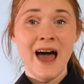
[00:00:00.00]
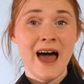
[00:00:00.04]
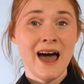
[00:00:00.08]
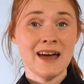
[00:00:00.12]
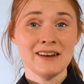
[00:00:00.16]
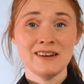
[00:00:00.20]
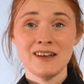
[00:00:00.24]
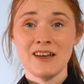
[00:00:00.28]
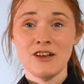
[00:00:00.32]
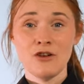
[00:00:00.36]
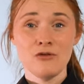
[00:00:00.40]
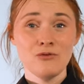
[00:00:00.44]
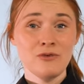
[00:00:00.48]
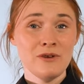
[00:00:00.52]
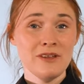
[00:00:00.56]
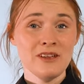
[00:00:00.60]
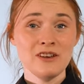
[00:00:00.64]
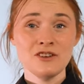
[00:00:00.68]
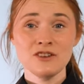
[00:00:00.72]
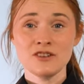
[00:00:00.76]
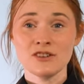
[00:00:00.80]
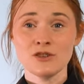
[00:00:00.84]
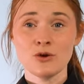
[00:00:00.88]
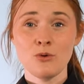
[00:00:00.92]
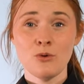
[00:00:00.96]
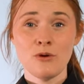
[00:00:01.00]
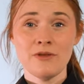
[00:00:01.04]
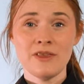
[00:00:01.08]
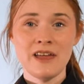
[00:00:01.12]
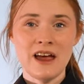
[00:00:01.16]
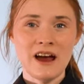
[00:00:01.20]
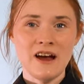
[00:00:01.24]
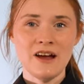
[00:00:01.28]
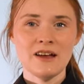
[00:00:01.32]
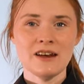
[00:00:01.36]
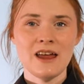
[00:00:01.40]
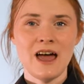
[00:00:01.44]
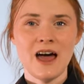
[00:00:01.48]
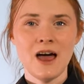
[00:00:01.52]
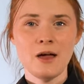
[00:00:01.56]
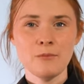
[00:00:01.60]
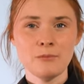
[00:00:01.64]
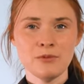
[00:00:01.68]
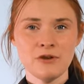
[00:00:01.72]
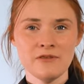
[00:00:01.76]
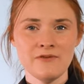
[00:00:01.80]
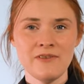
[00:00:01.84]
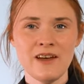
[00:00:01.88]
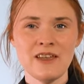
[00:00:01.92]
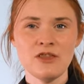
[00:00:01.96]
and it'll really just go in there and
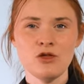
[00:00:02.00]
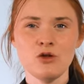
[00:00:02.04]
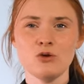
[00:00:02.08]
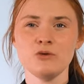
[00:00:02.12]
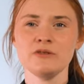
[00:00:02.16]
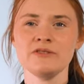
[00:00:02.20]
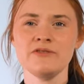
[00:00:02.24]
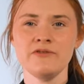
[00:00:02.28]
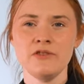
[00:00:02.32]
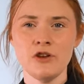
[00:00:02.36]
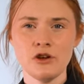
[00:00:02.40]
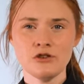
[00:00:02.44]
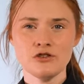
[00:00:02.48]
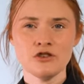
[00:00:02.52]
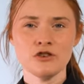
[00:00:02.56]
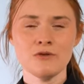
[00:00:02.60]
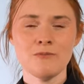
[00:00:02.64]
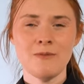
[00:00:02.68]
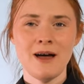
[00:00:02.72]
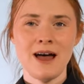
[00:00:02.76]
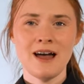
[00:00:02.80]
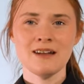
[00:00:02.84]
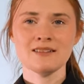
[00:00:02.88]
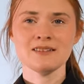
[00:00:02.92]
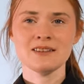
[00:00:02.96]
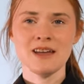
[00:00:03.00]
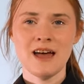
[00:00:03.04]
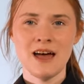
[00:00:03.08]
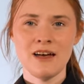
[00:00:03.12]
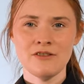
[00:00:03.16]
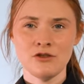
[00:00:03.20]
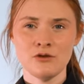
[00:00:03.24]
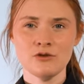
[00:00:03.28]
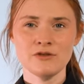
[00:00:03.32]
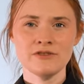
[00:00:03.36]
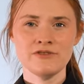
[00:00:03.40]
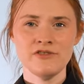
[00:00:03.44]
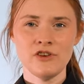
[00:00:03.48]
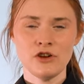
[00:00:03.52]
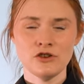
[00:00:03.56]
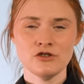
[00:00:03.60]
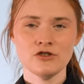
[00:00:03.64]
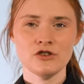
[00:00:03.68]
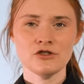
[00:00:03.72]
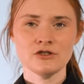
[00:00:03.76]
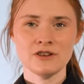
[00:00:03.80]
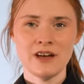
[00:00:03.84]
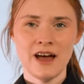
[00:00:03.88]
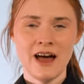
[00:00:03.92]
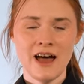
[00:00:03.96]
help prevent those future mats and those
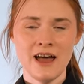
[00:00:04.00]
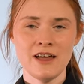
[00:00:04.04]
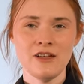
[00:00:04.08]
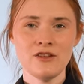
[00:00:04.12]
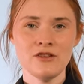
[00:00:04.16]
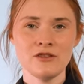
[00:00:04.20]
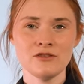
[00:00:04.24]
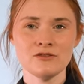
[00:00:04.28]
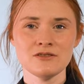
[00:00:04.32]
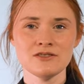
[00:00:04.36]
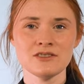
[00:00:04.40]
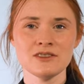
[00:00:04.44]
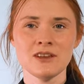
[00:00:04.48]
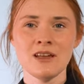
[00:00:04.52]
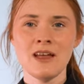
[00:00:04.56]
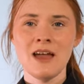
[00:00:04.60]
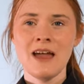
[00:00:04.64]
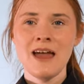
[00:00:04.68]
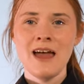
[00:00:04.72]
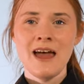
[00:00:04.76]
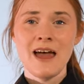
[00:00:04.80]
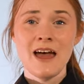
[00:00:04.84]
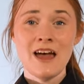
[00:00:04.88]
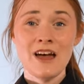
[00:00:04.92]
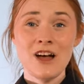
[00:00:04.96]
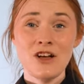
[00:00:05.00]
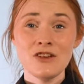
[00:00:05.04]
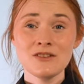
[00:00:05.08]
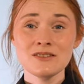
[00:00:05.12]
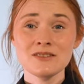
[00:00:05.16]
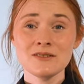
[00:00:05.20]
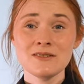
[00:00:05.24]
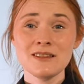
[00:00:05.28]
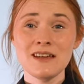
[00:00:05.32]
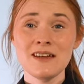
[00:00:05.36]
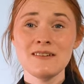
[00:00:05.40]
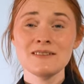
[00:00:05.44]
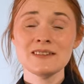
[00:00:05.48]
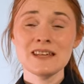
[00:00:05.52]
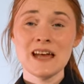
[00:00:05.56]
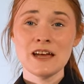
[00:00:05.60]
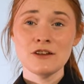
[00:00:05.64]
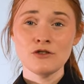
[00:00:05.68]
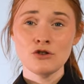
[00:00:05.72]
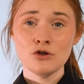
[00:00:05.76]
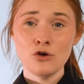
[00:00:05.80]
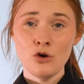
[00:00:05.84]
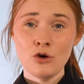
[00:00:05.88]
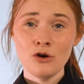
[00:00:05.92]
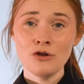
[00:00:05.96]
future tangles. It also leaves a
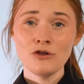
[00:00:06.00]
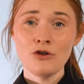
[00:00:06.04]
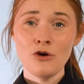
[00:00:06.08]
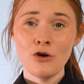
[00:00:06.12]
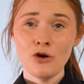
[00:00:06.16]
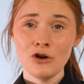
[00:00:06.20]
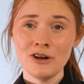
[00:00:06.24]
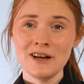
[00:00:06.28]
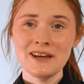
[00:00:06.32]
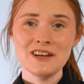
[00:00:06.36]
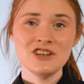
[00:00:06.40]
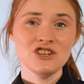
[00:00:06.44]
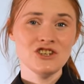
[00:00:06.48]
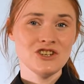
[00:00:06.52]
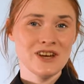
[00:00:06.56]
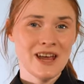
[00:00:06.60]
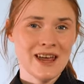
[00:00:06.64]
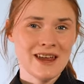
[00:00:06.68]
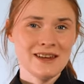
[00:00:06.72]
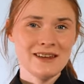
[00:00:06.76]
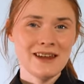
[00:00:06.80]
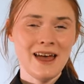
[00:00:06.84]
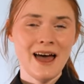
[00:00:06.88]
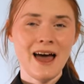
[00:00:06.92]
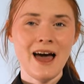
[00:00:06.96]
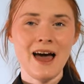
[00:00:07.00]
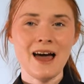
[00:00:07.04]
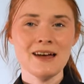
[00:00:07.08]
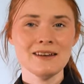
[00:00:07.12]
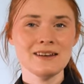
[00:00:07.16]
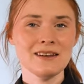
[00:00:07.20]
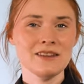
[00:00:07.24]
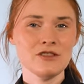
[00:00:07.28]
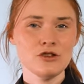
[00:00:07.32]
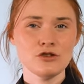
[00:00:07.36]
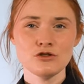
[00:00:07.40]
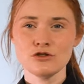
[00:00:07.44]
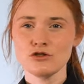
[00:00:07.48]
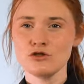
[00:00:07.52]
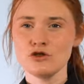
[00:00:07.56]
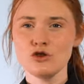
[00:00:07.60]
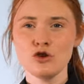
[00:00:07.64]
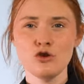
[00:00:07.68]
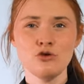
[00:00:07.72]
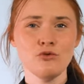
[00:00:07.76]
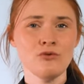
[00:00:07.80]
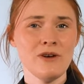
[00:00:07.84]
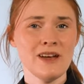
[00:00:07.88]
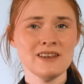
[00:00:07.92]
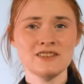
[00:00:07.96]
non-oily sheen and there's
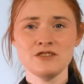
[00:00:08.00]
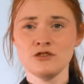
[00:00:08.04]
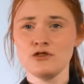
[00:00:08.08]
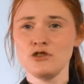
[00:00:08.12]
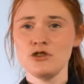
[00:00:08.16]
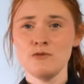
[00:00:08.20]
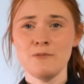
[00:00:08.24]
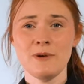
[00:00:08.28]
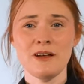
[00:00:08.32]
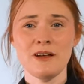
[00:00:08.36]
no residue